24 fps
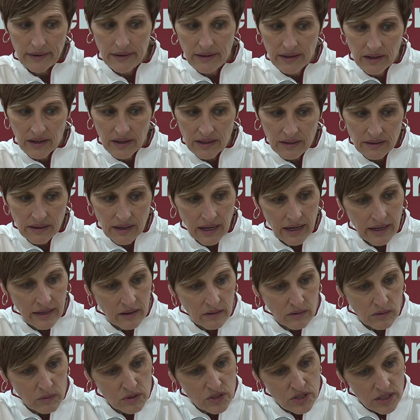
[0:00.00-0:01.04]
you know, I
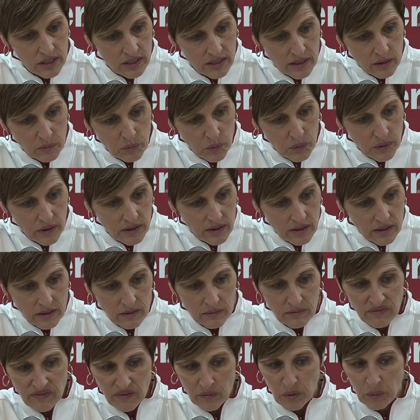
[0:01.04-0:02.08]
don't know what she ended up with
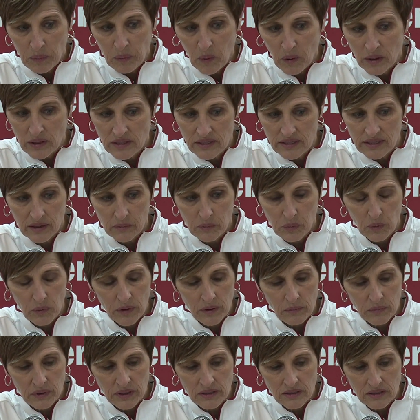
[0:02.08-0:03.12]
from a point
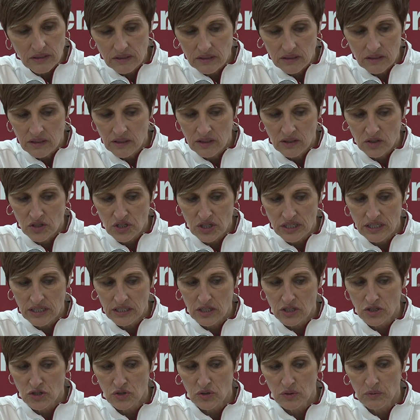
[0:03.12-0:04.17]
standpoint, but, you know, she
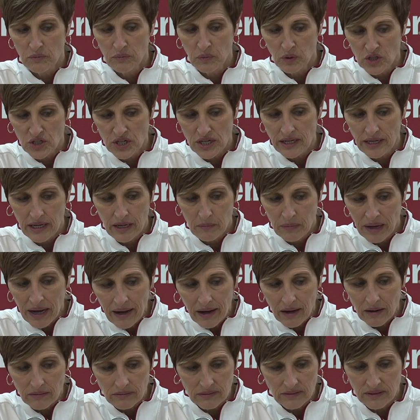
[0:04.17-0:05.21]
did a tremendous when she came
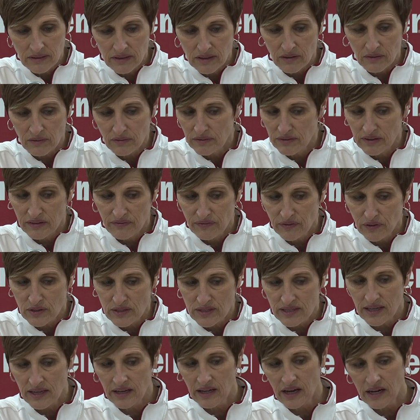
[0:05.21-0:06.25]
out, you know, the
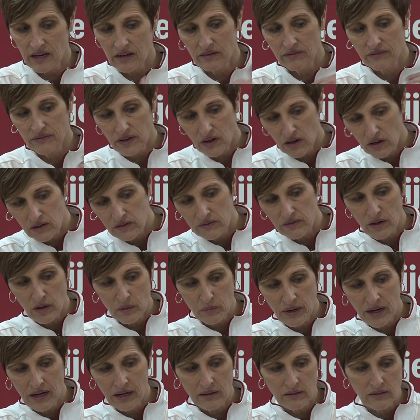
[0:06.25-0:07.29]
first thing out of all of
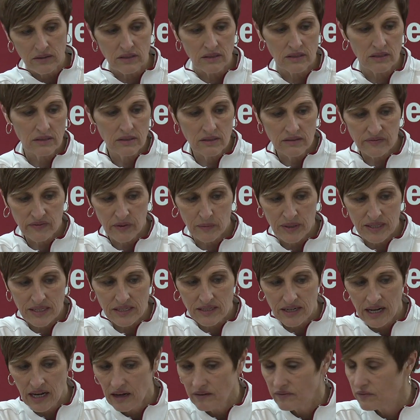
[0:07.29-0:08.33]
our mouths from a
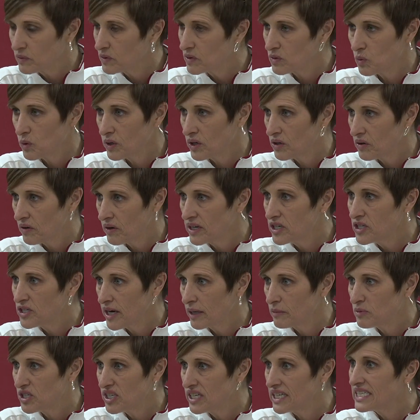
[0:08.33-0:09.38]
staff was what a great
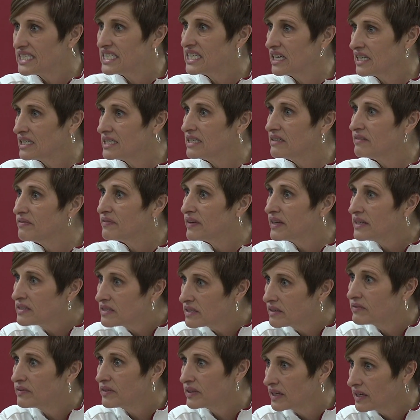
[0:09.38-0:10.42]
job she had done
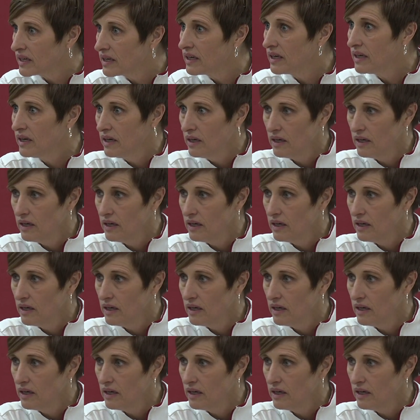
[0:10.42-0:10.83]
defensively